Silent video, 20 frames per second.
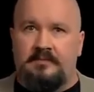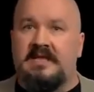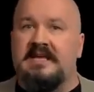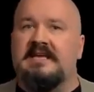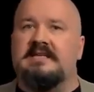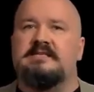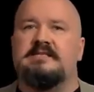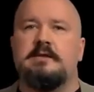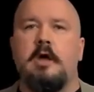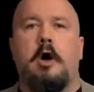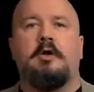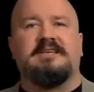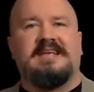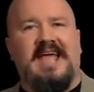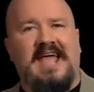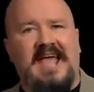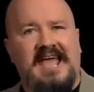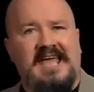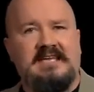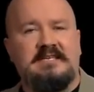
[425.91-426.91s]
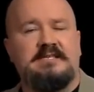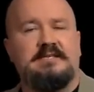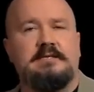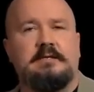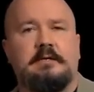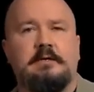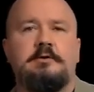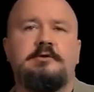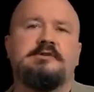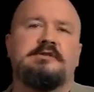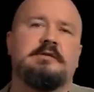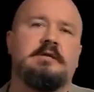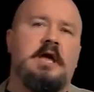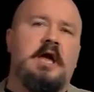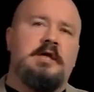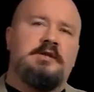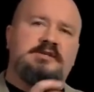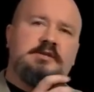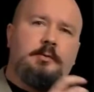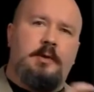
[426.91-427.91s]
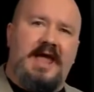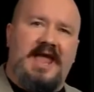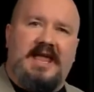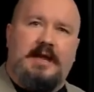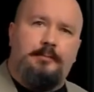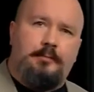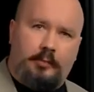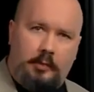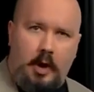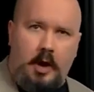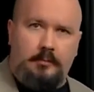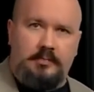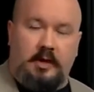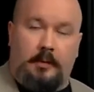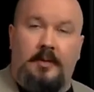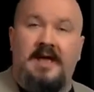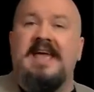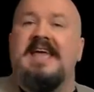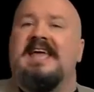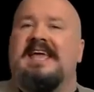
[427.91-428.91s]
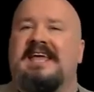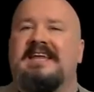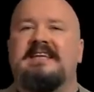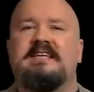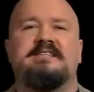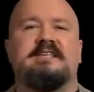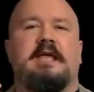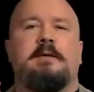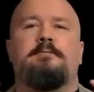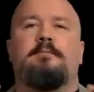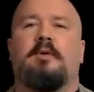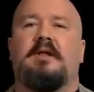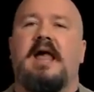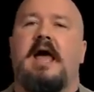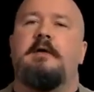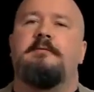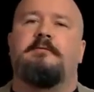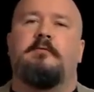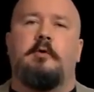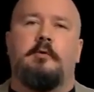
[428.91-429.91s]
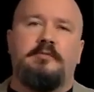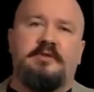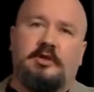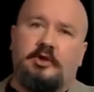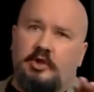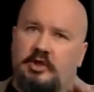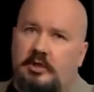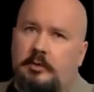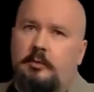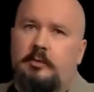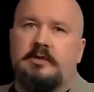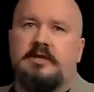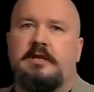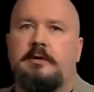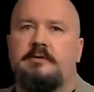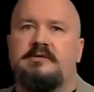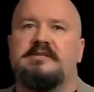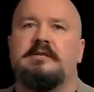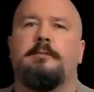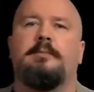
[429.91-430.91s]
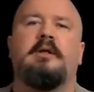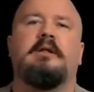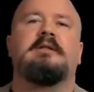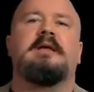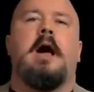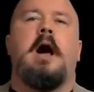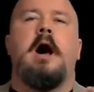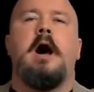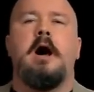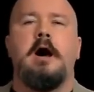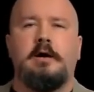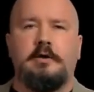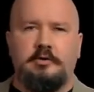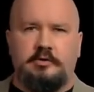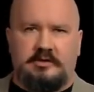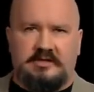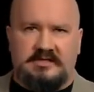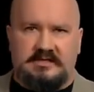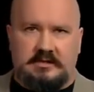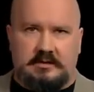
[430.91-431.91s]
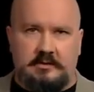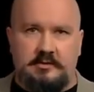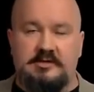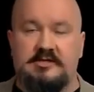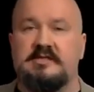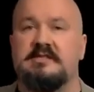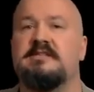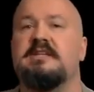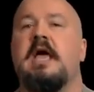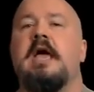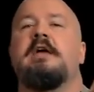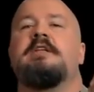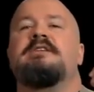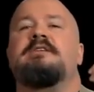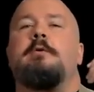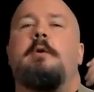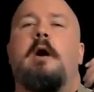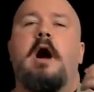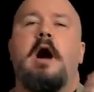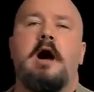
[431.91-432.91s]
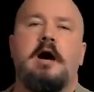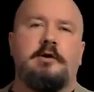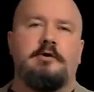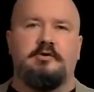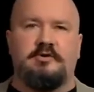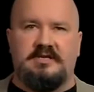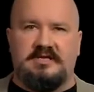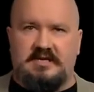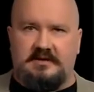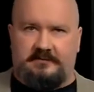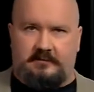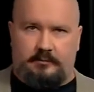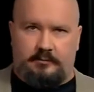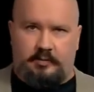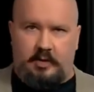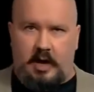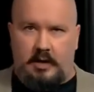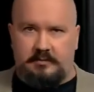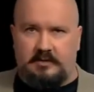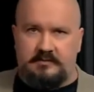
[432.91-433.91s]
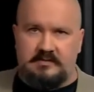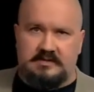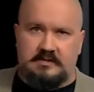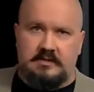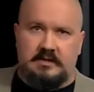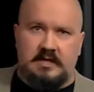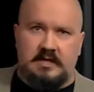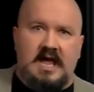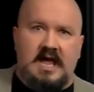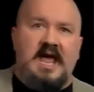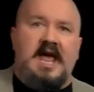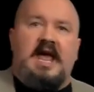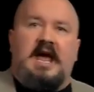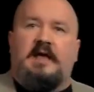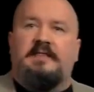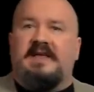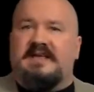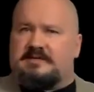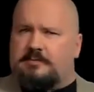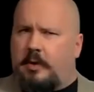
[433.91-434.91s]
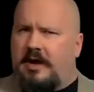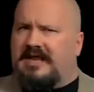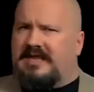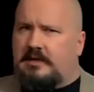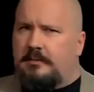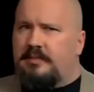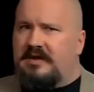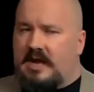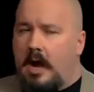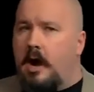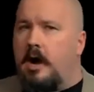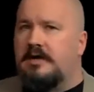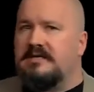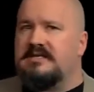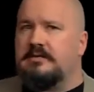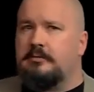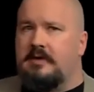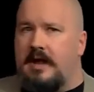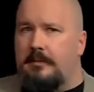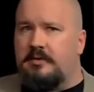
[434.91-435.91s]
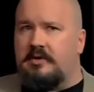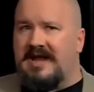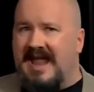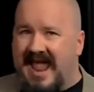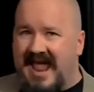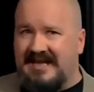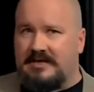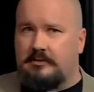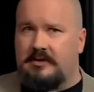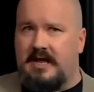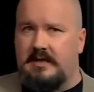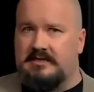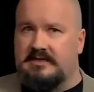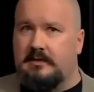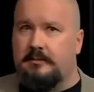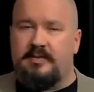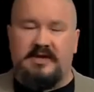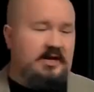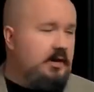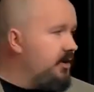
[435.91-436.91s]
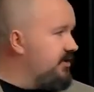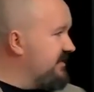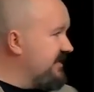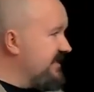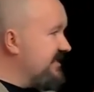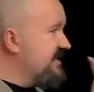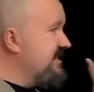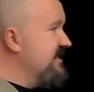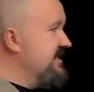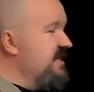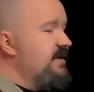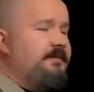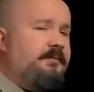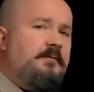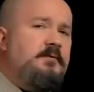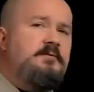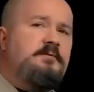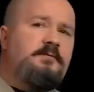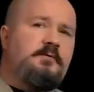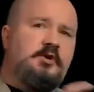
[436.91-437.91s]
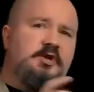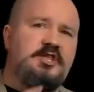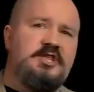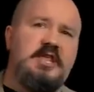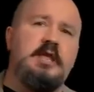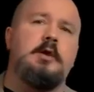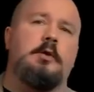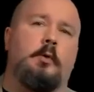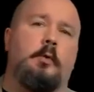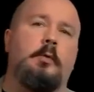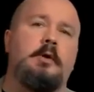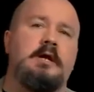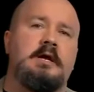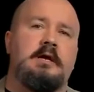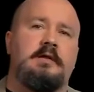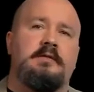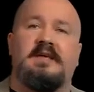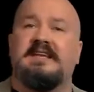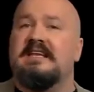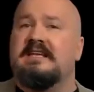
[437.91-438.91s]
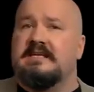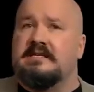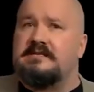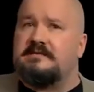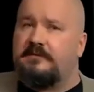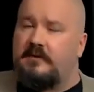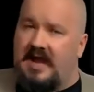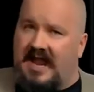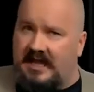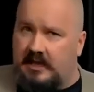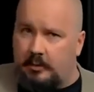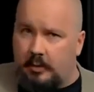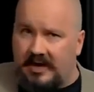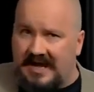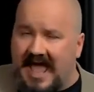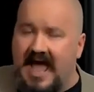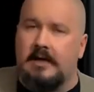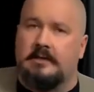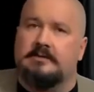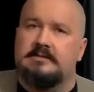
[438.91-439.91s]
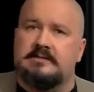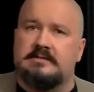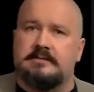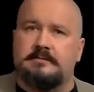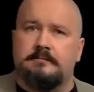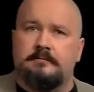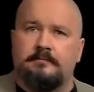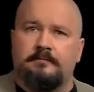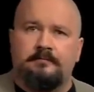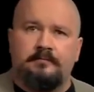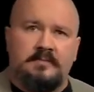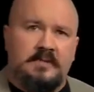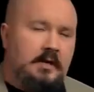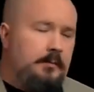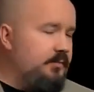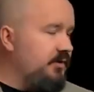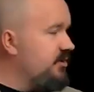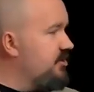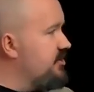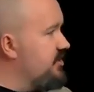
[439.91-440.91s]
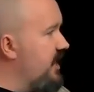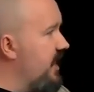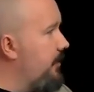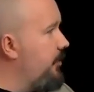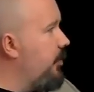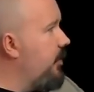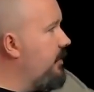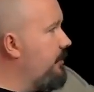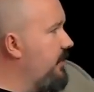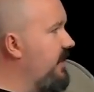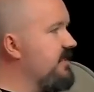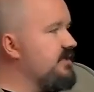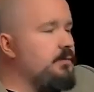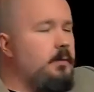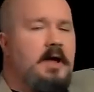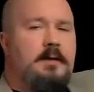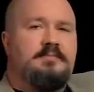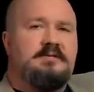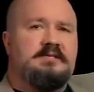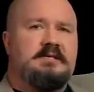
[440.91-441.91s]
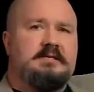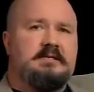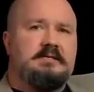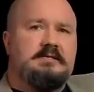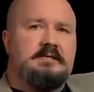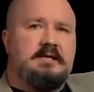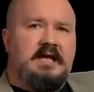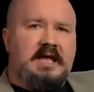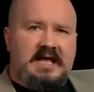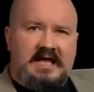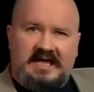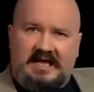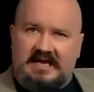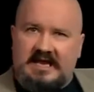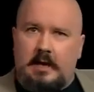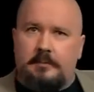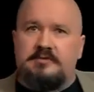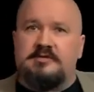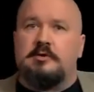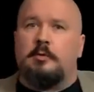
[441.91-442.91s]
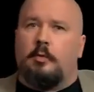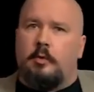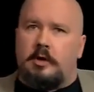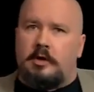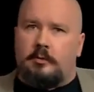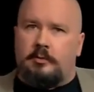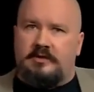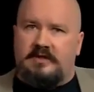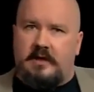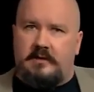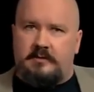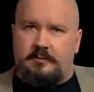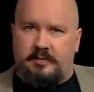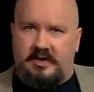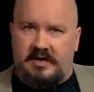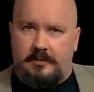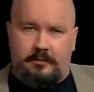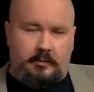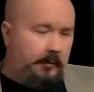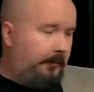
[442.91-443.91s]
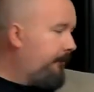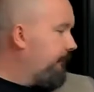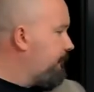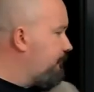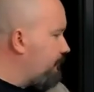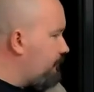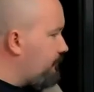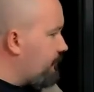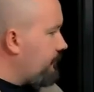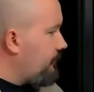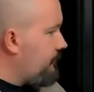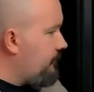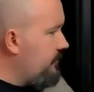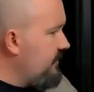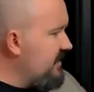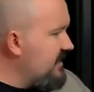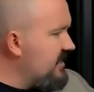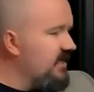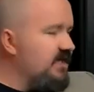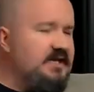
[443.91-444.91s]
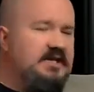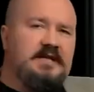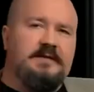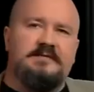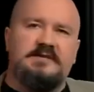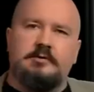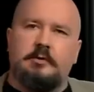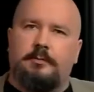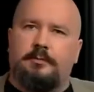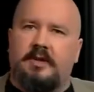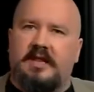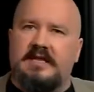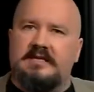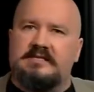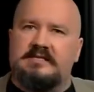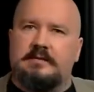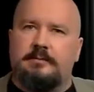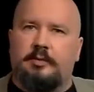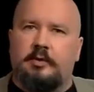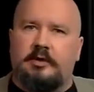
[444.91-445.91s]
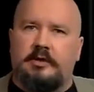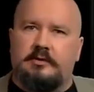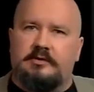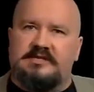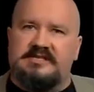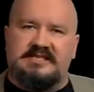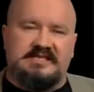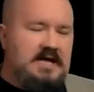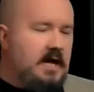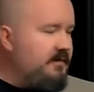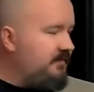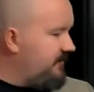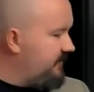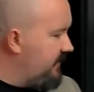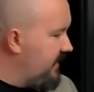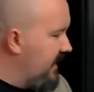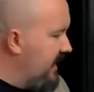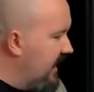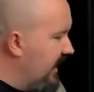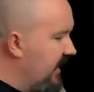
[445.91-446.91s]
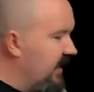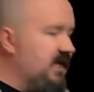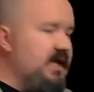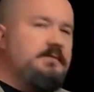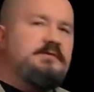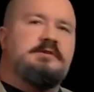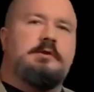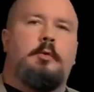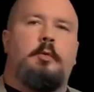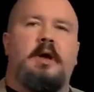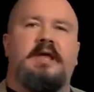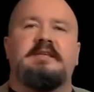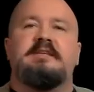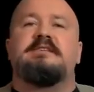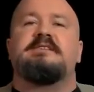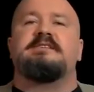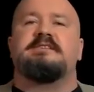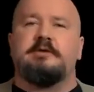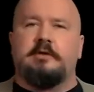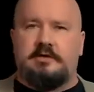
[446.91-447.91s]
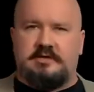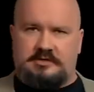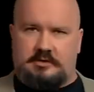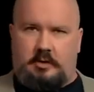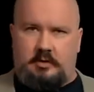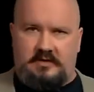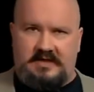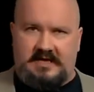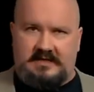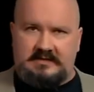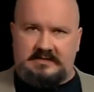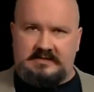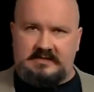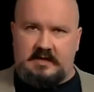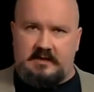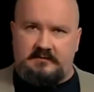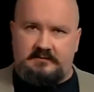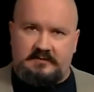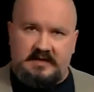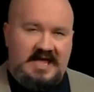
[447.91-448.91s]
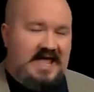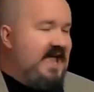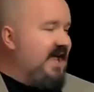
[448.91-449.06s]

It's not a solution to a problem. It is a platform that you will use to build 100 solutions to 100 different problems. And that's why it can be hard to wrap your head around it, because it's different for you than it is for anyone else. But SharePoint makes websites. It helps you work with other people. It gives you a place to put your stuff. It gives you a way to search all that stuff.